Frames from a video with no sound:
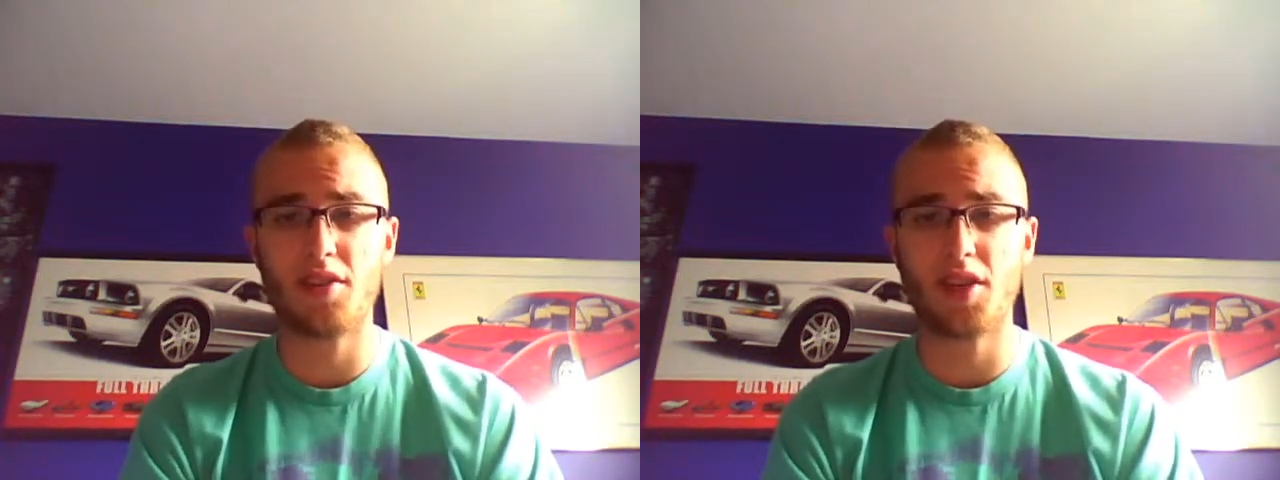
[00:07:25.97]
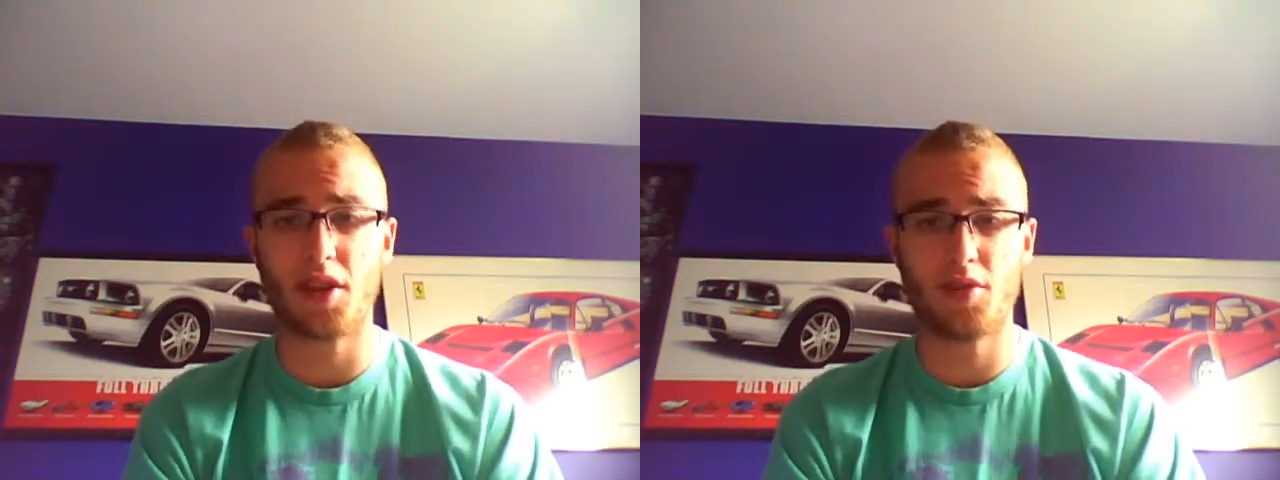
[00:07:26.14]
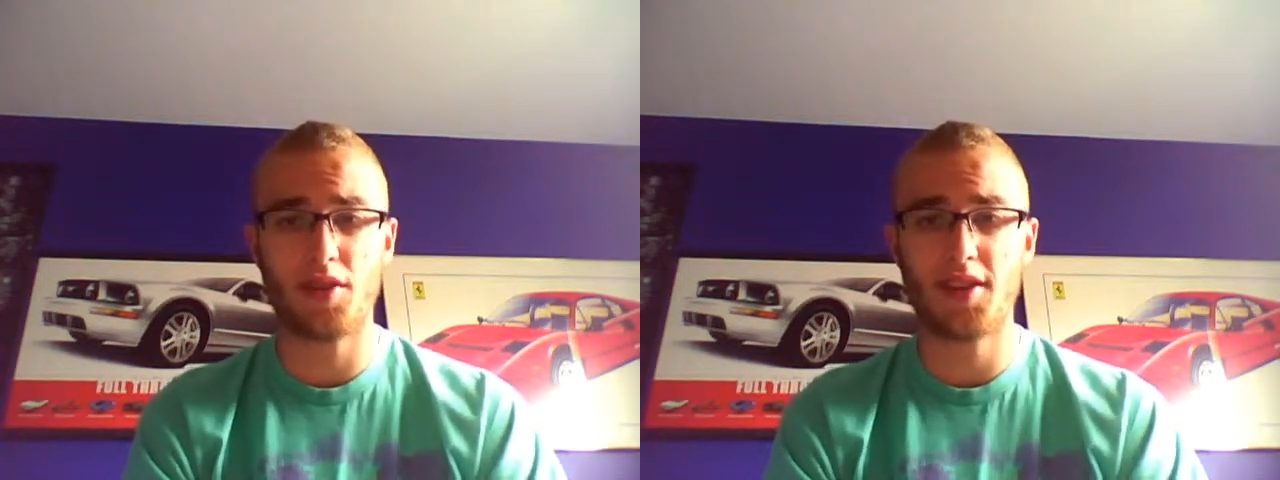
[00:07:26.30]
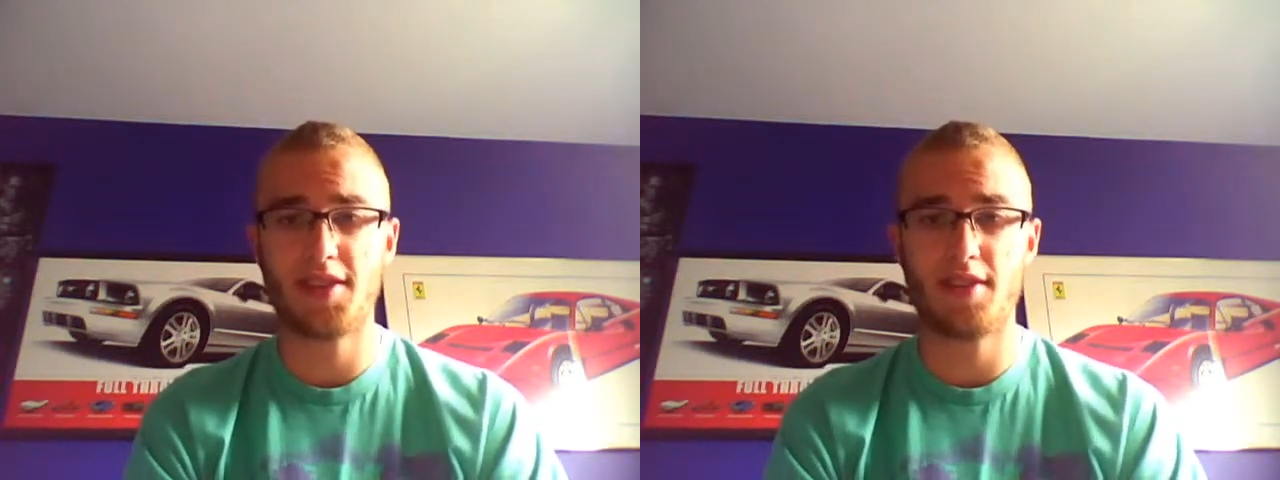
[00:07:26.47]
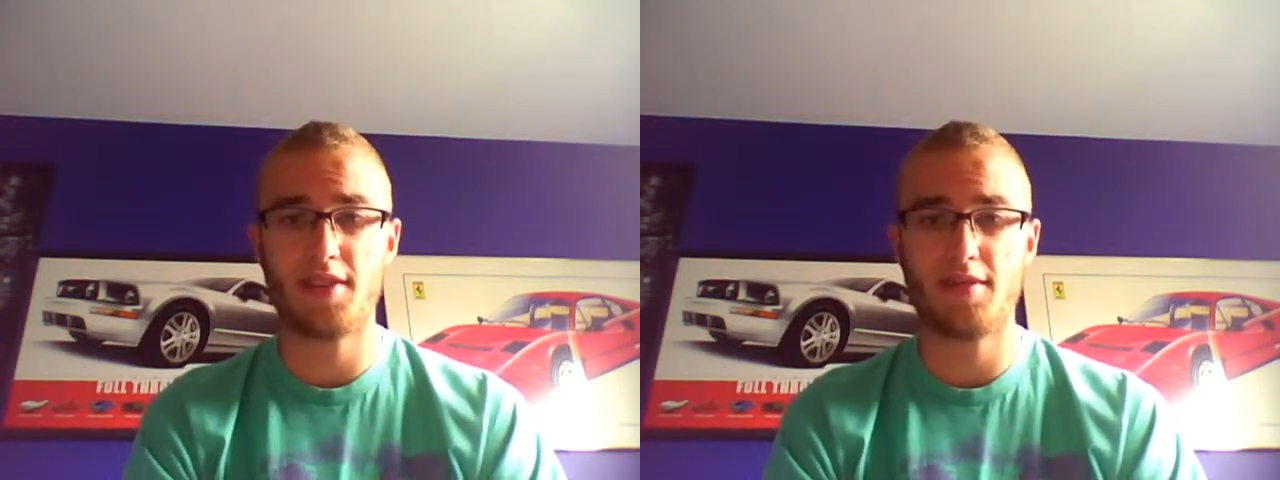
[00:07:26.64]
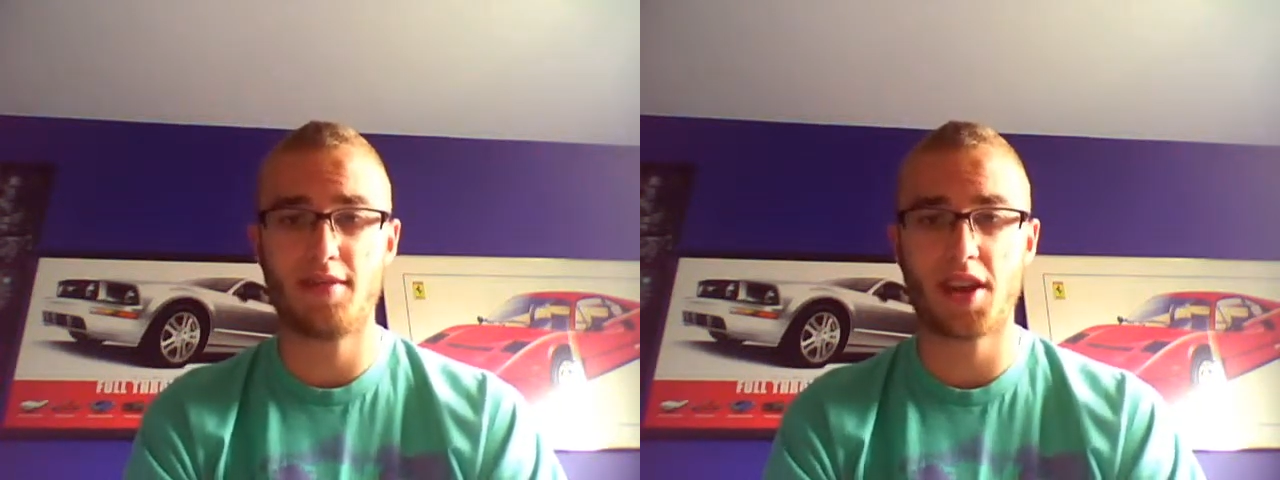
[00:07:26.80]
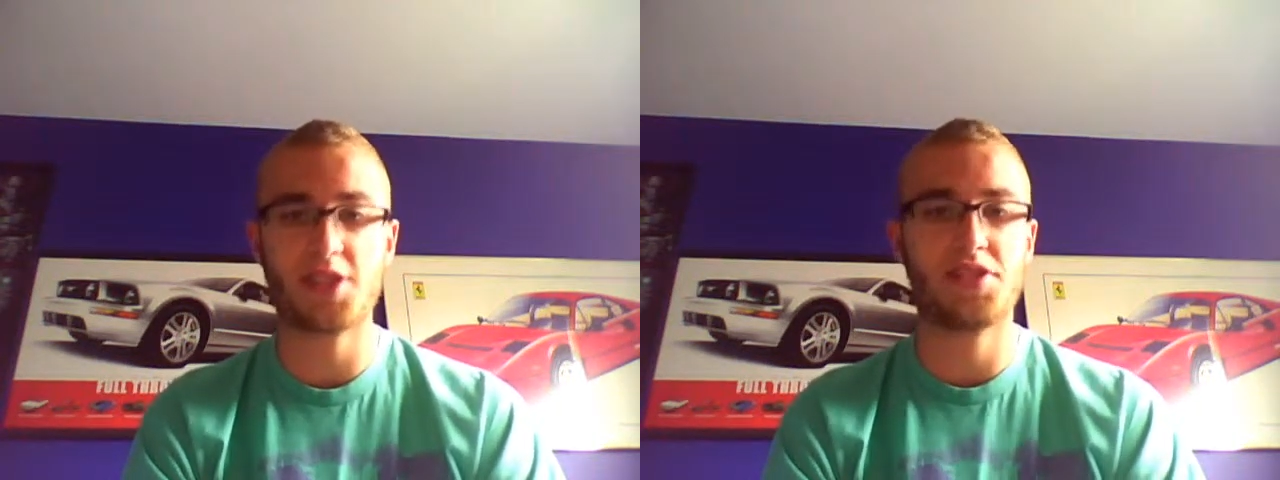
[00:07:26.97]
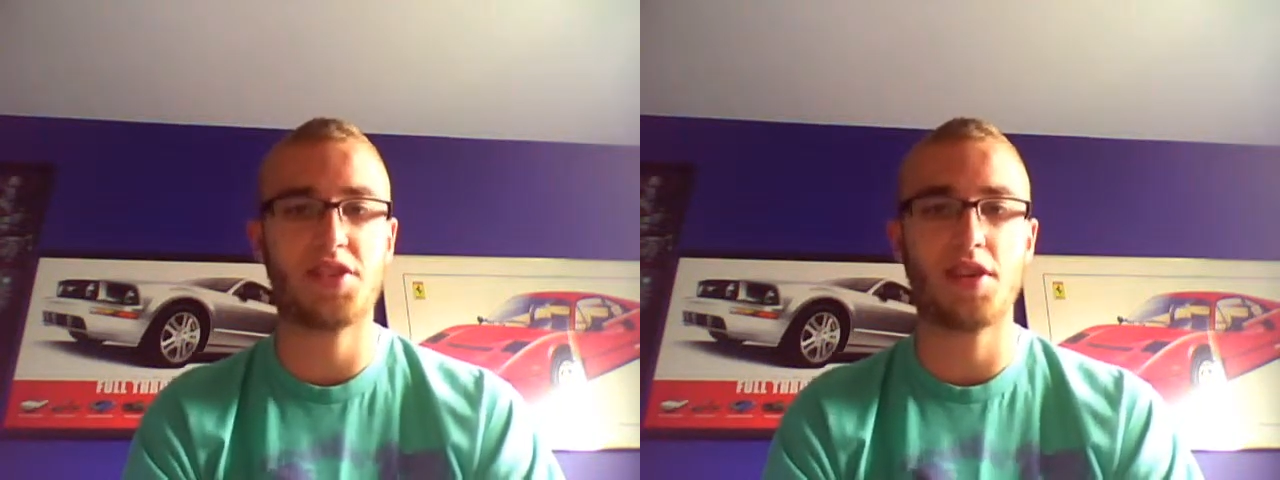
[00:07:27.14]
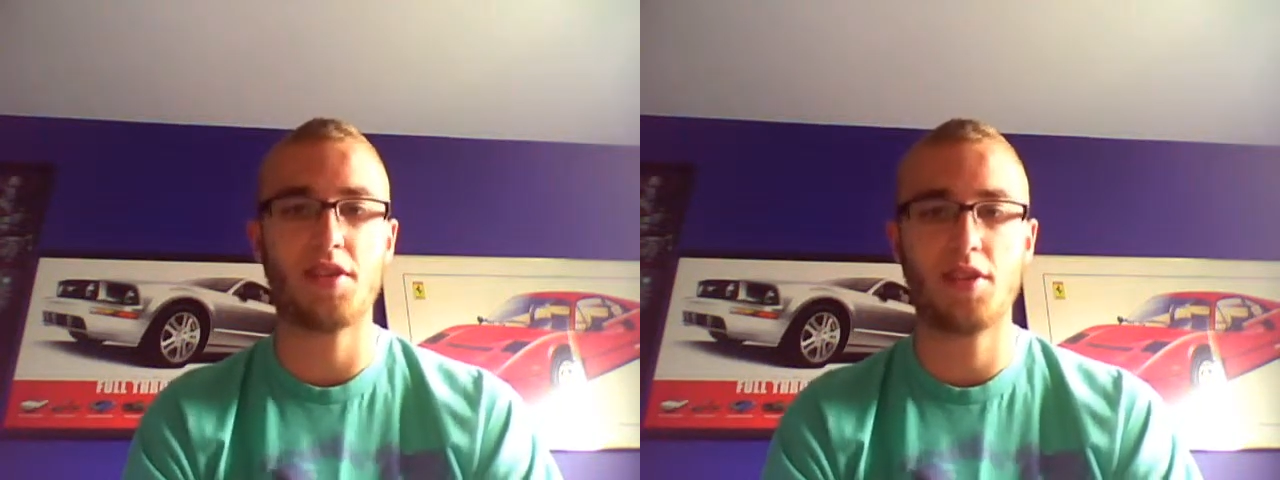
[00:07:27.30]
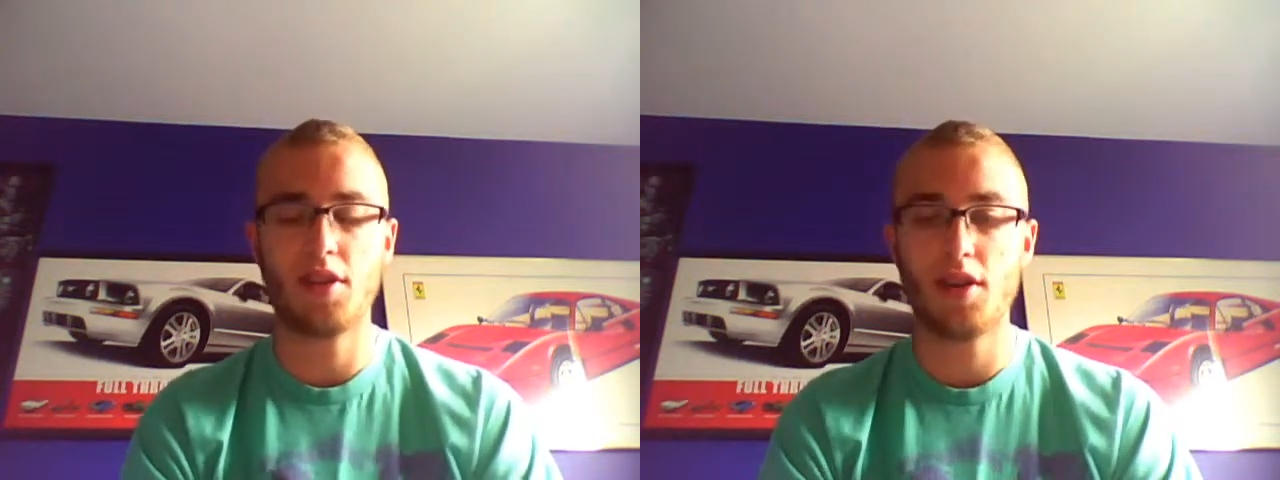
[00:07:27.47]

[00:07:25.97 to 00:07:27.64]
They're going to release it next year.